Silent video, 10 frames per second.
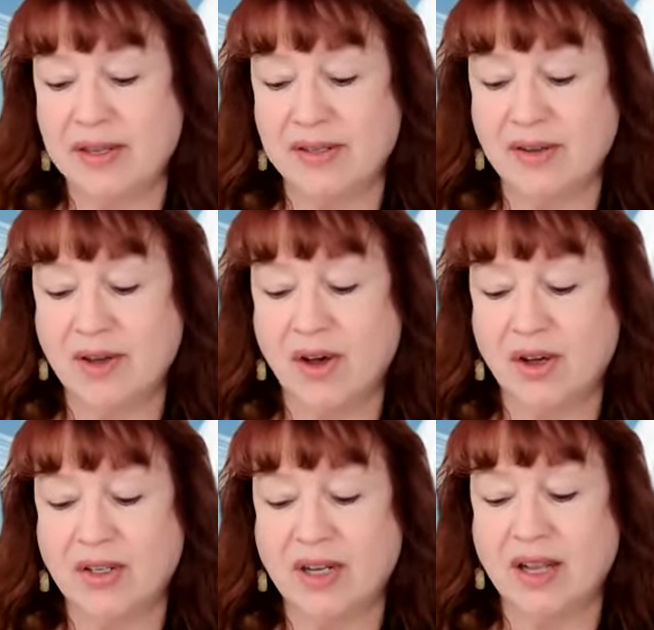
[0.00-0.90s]
is
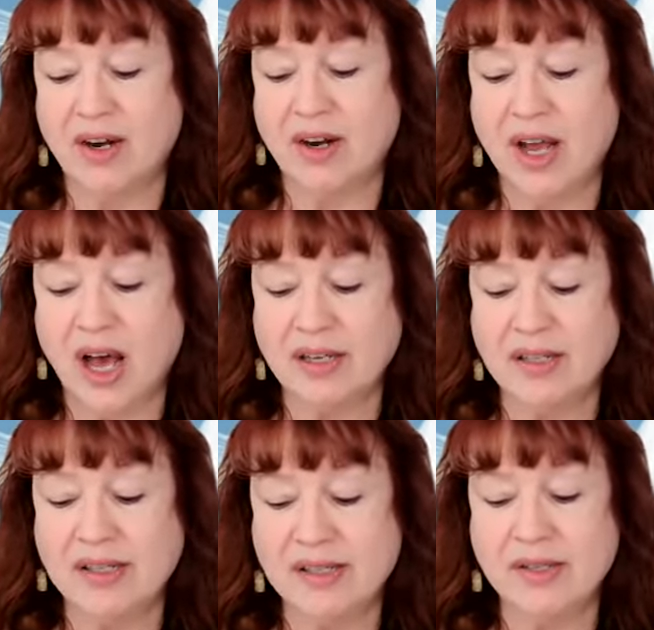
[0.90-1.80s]
called
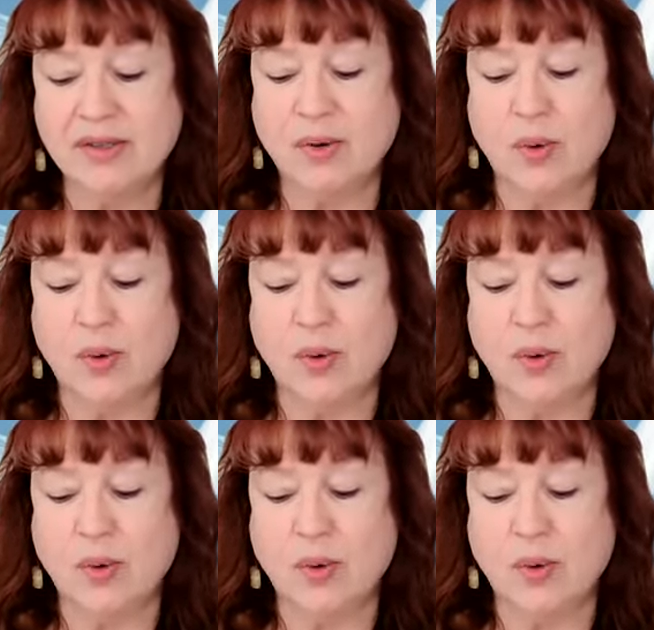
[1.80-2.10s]
claircognizant